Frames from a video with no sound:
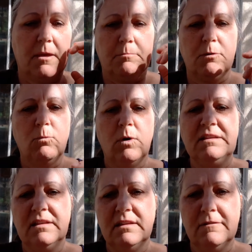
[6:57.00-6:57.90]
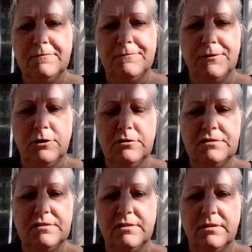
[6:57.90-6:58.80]
But once the
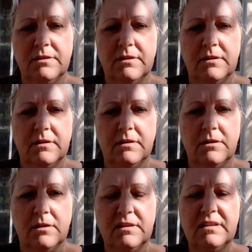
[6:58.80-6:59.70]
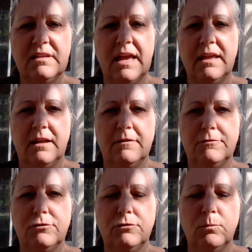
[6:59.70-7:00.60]
first set
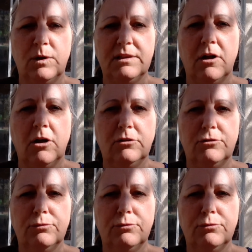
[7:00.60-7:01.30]
of what's called